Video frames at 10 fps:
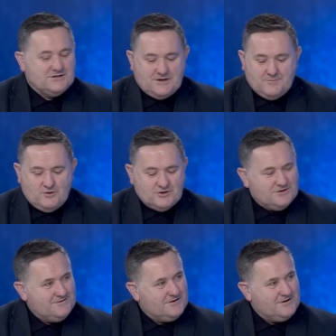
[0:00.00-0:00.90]
it
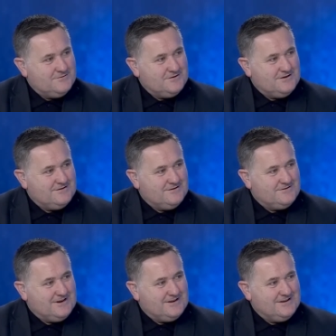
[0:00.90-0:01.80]
emotional for you when you
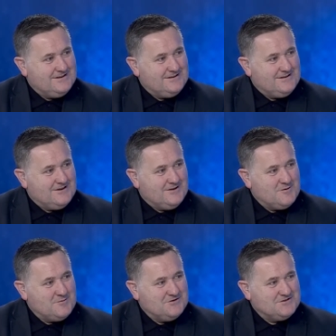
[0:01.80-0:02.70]
finally hung up
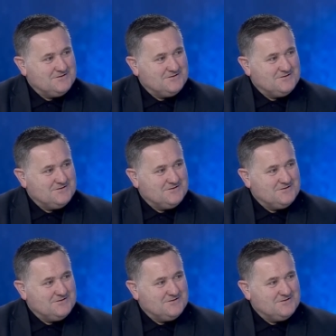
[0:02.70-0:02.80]
the boots?